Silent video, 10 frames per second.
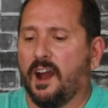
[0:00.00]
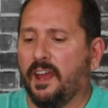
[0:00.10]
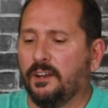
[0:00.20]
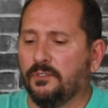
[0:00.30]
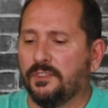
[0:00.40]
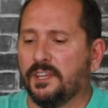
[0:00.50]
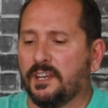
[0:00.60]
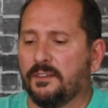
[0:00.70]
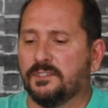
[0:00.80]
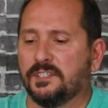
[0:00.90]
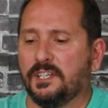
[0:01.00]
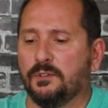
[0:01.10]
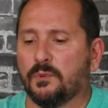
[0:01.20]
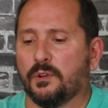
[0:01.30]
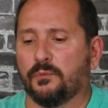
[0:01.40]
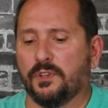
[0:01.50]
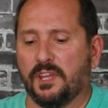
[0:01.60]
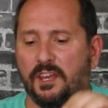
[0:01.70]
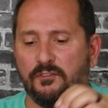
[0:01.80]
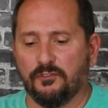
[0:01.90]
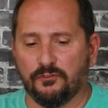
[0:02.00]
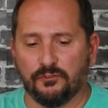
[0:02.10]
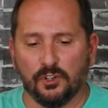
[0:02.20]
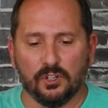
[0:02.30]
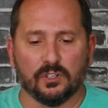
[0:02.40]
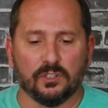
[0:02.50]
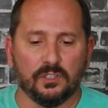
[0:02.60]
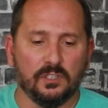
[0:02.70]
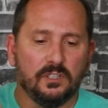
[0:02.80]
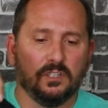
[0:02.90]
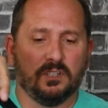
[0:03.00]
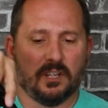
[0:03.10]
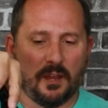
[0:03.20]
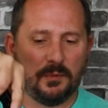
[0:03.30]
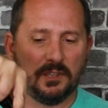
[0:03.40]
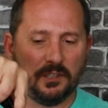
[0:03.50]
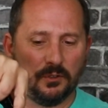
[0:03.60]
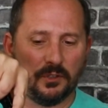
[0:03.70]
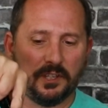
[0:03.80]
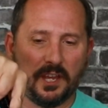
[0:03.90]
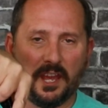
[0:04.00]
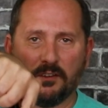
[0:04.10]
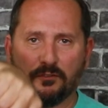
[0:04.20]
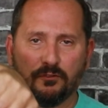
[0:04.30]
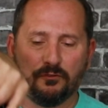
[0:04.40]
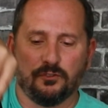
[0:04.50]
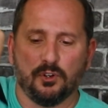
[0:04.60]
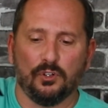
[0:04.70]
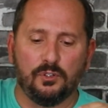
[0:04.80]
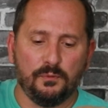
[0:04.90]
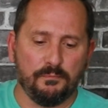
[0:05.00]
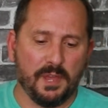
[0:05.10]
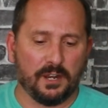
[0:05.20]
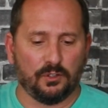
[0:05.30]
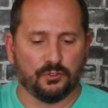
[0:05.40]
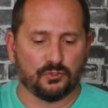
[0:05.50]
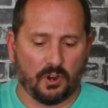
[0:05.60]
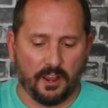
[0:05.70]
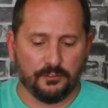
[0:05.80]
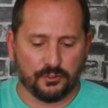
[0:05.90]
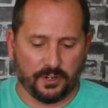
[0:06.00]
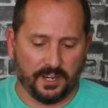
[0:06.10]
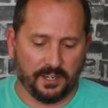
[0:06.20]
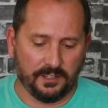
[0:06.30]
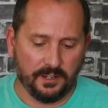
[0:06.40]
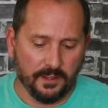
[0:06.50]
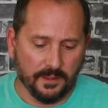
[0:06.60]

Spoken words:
I don't think I've seen one with a full, I mean literally a full metal drivetrain.